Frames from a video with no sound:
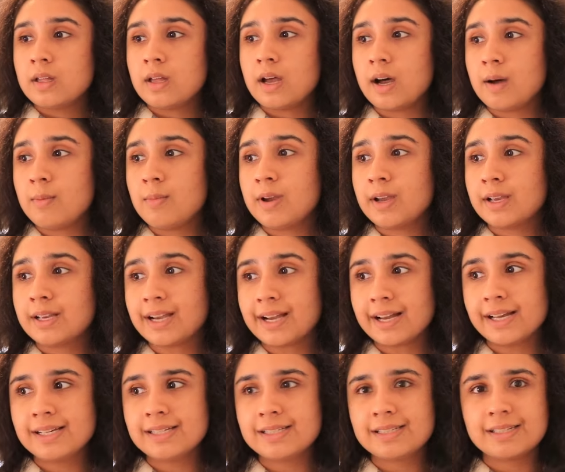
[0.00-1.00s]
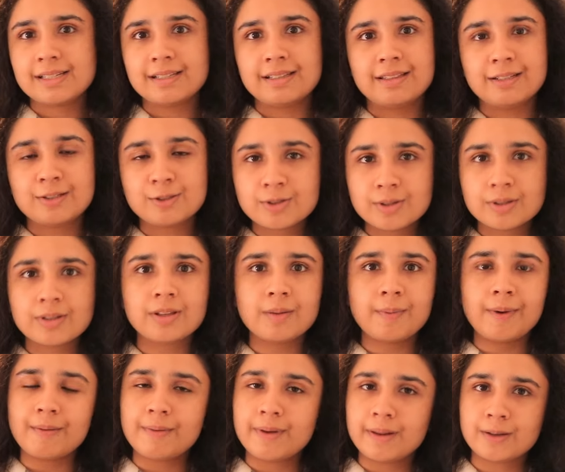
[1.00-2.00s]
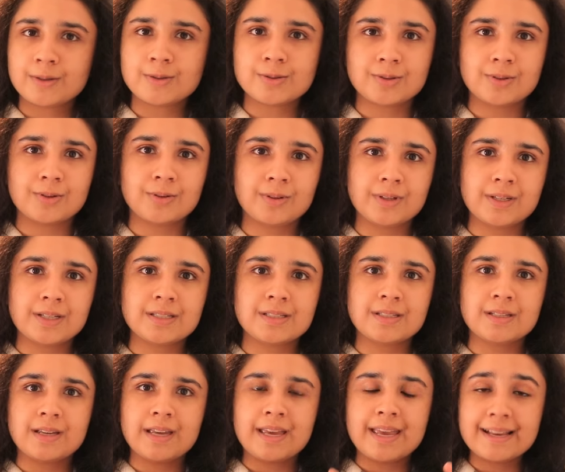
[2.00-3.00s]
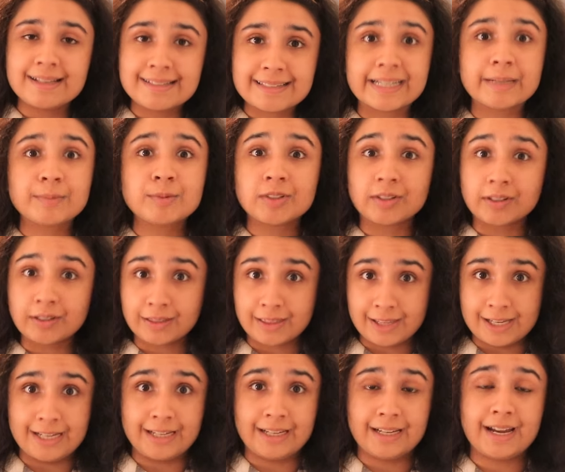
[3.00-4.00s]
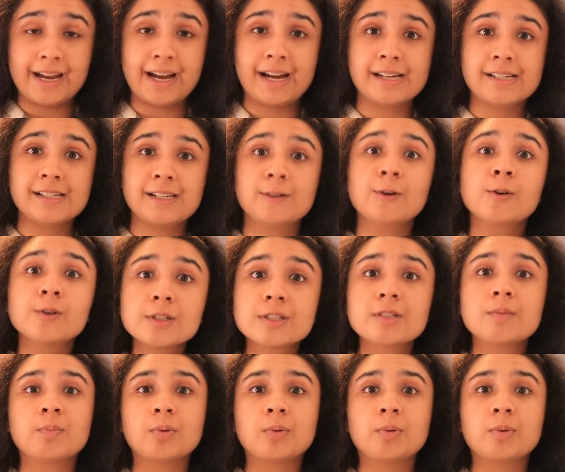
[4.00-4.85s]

Um, guys, the truth about medical school is exams are a thing and in order to